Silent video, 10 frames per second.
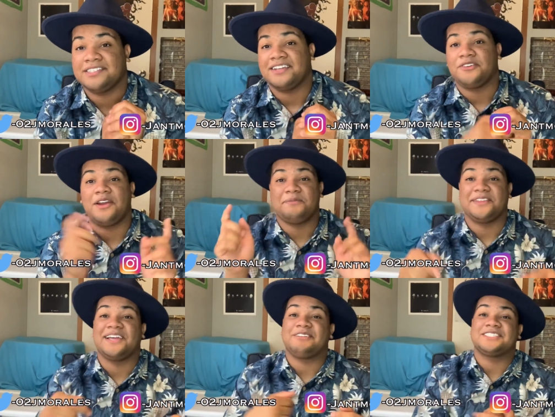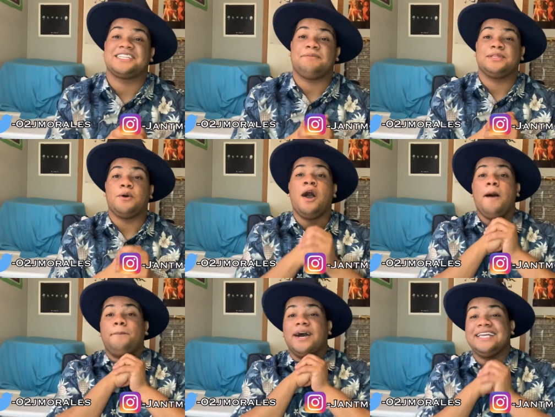to correct me in the comments down below.
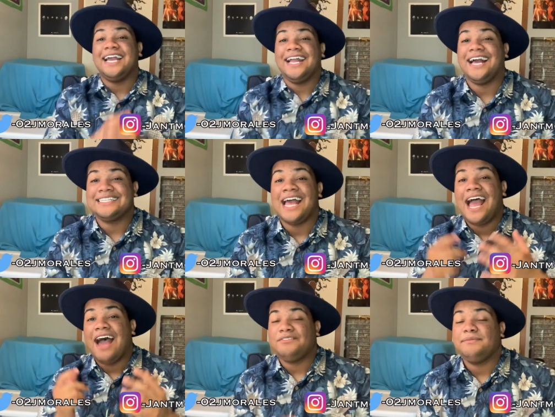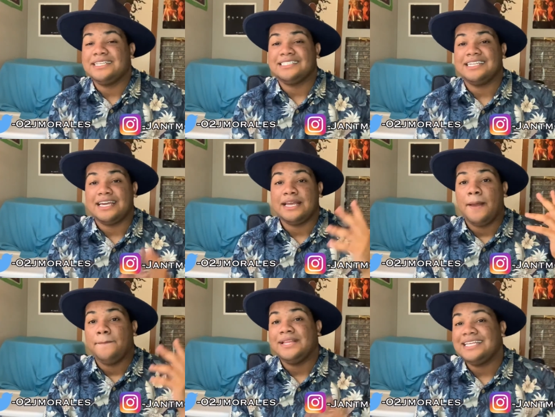But yeah, guys, have an amazing day.
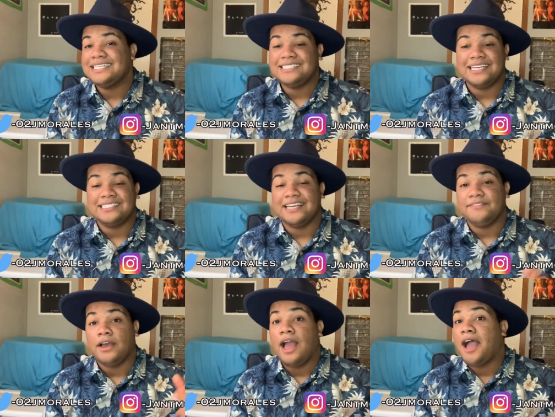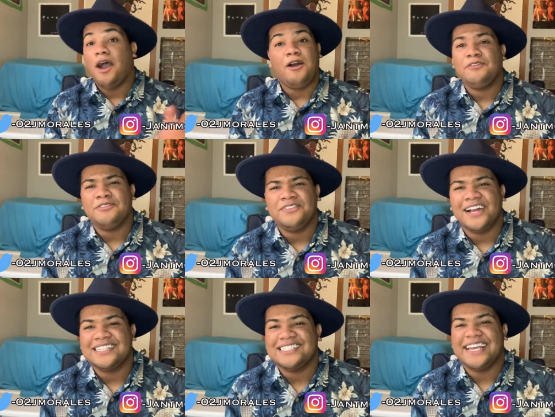Please stay safe. All I
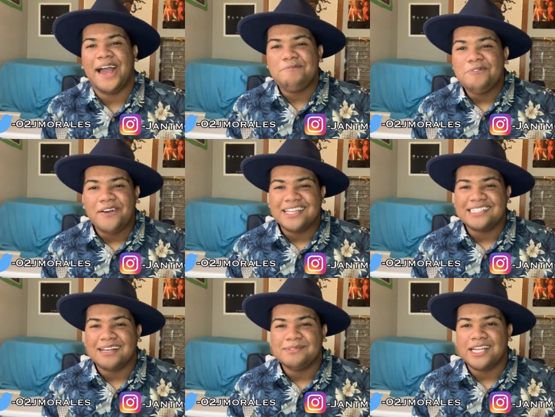forgot to say, happy Valentine's Day.